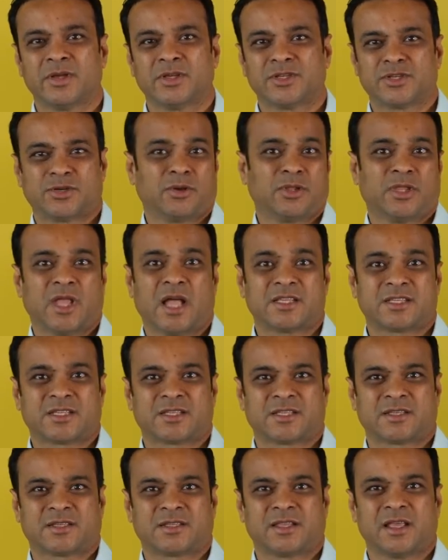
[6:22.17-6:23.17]
So
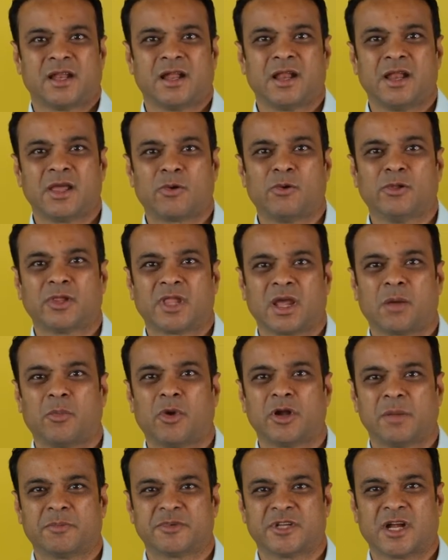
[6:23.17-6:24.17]
that's the really cool thing
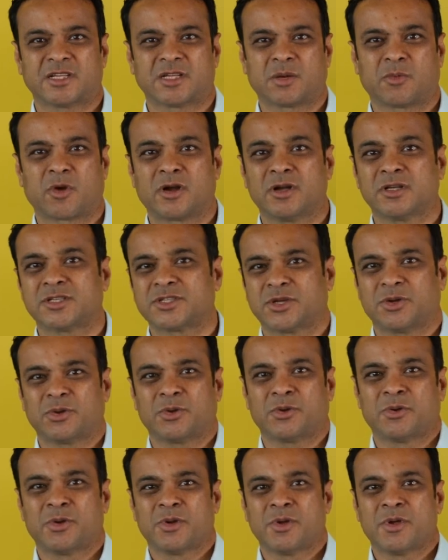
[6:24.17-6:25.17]
about the abstraction model.
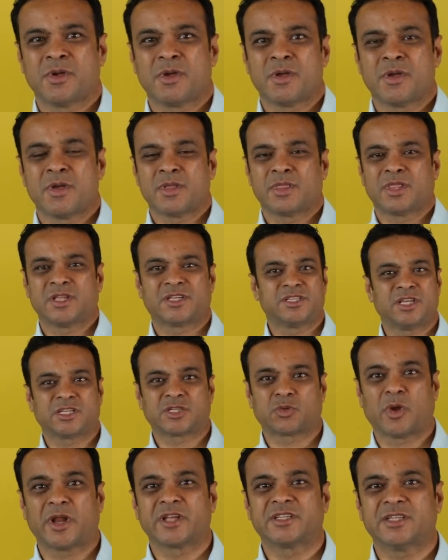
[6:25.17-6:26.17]
So this is
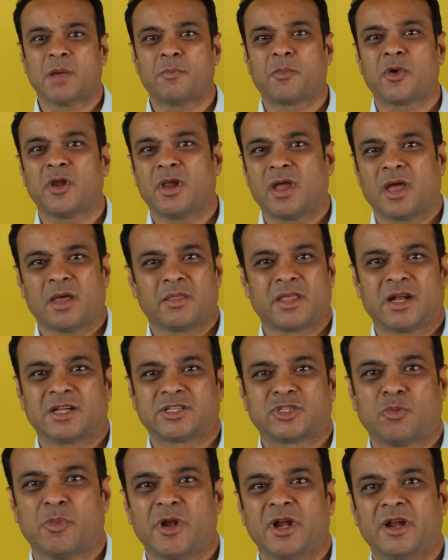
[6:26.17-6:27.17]
just one example. There are
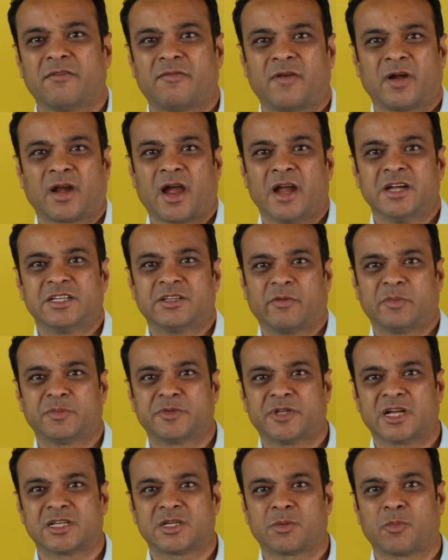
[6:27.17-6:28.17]
so many different kinds of
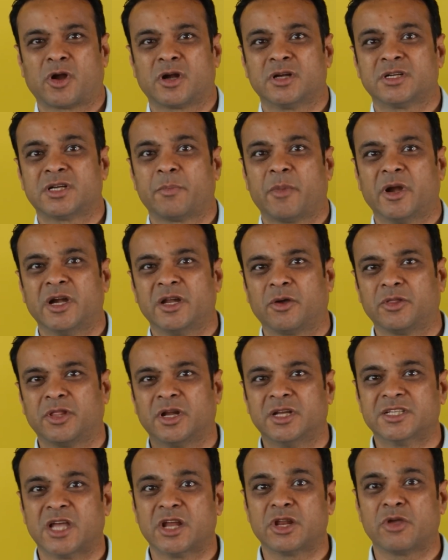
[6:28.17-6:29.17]
abstraction models depending on the
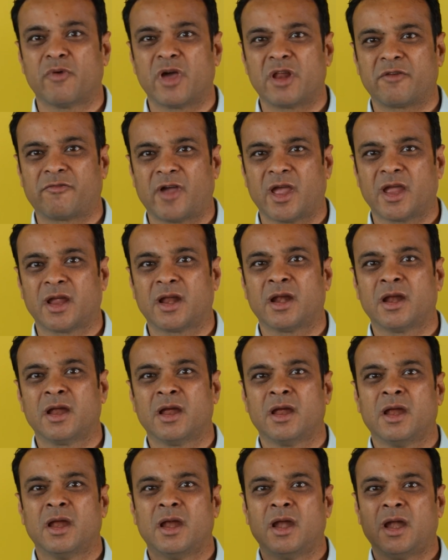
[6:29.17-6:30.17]
design you're verifying,
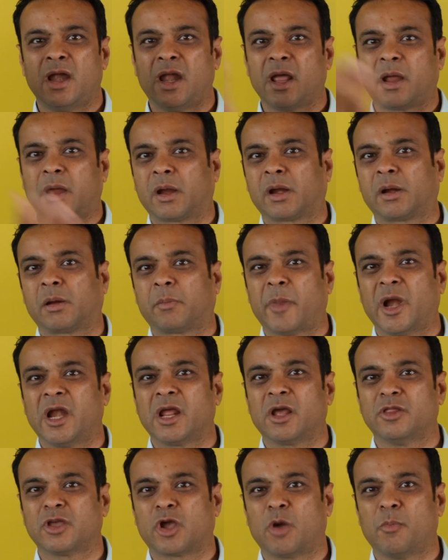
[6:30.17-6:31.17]

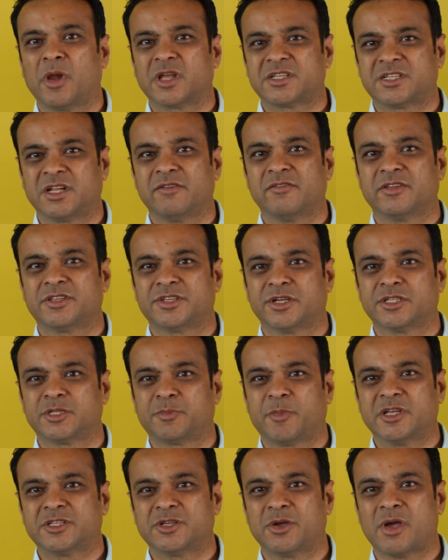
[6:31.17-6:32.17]
depending on the complexity of the search
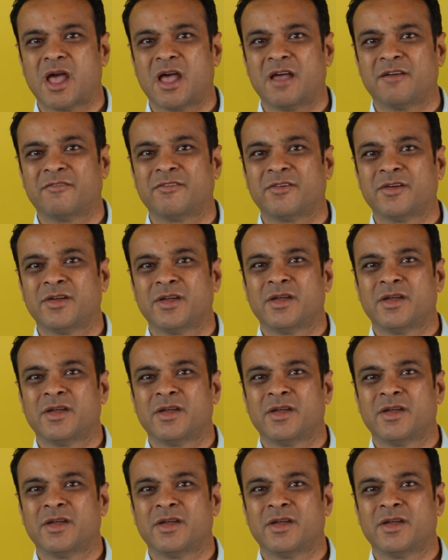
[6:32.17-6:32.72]
space you have,